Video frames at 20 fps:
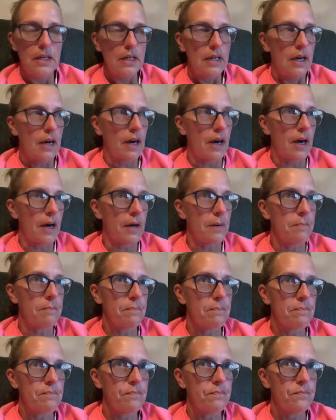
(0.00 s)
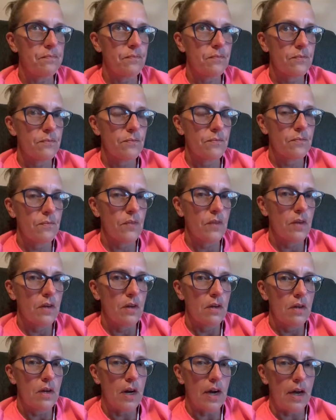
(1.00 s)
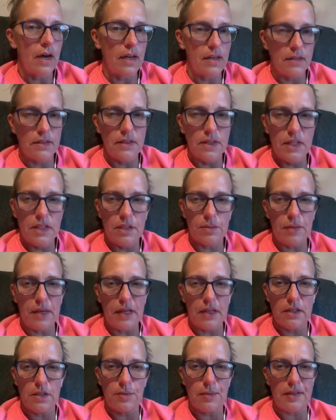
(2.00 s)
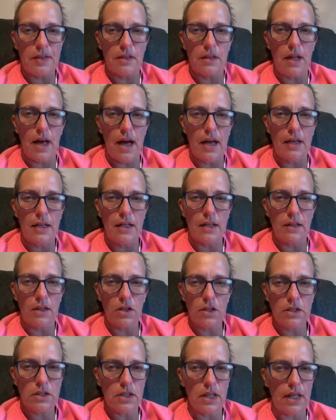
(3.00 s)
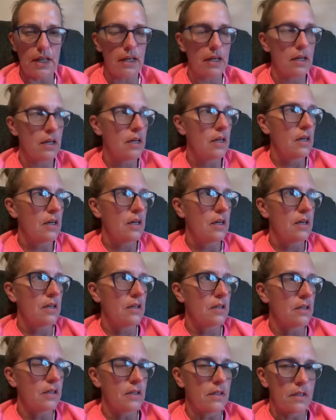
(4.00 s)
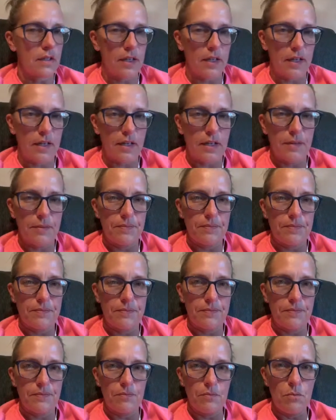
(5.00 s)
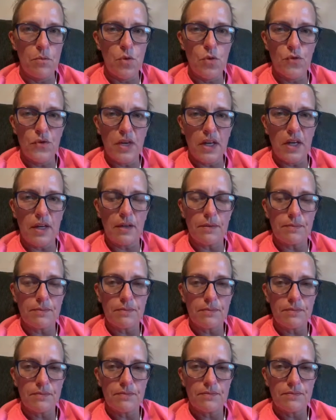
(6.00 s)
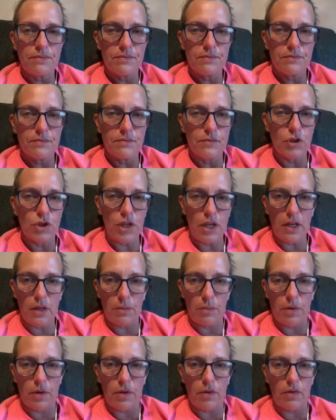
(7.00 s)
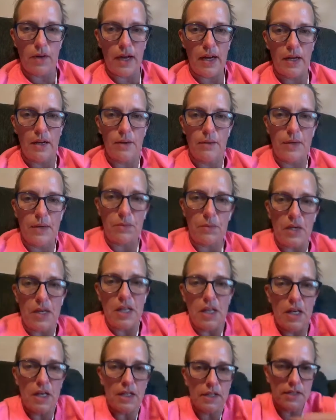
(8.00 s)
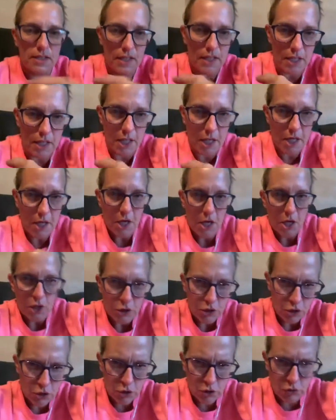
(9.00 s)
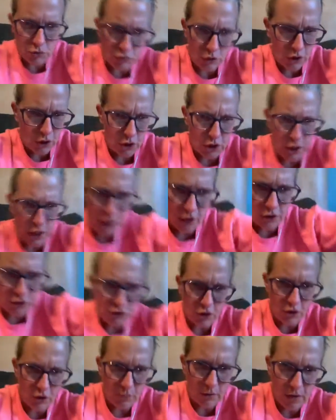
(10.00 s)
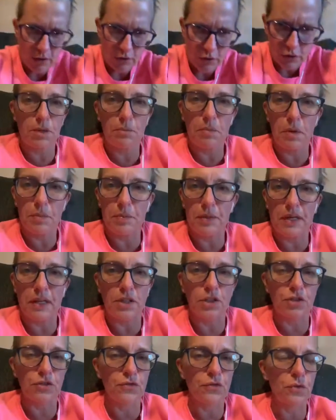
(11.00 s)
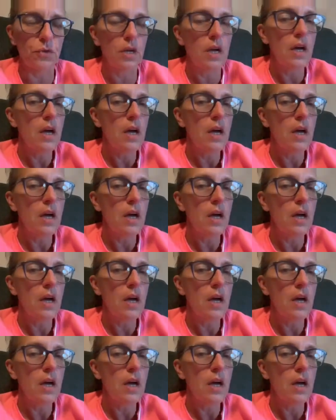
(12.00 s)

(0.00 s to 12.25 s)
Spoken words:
I tease my husband a lot. He looks like a movie jailbird, right? When he eats, his hands are around up and eat your food.